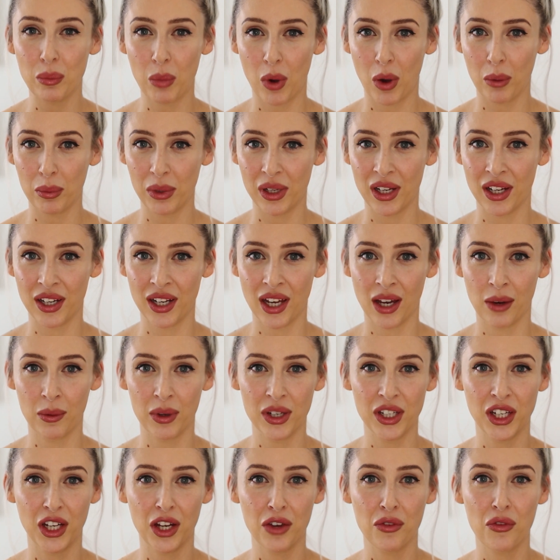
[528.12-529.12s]
popular now
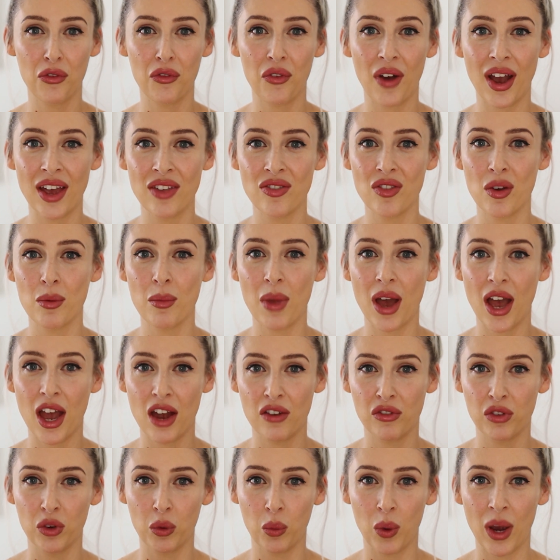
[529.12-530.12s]
and you can find them
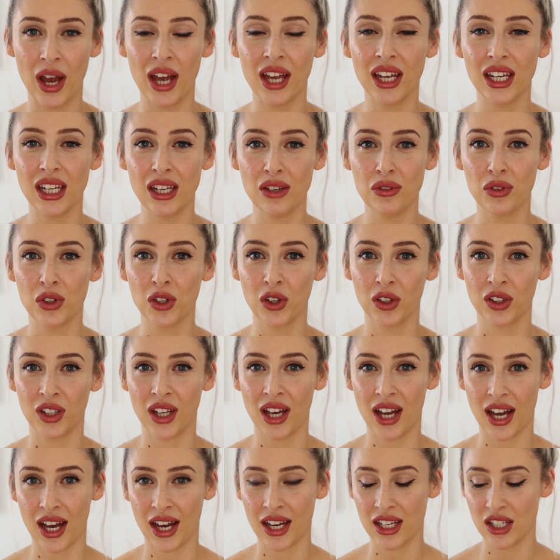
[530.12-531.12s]
everywhere, even on the
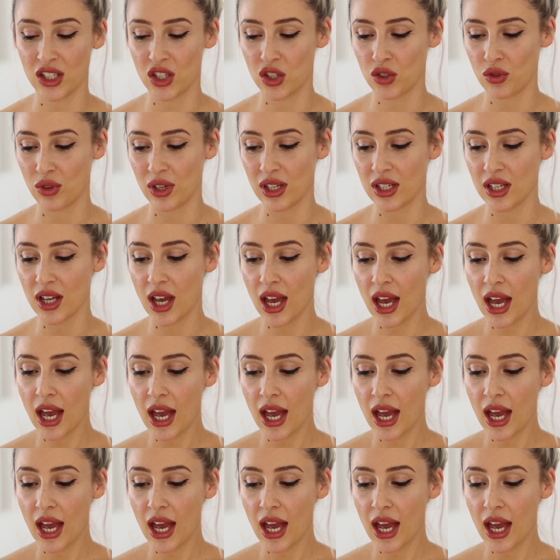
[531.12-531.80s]
high street.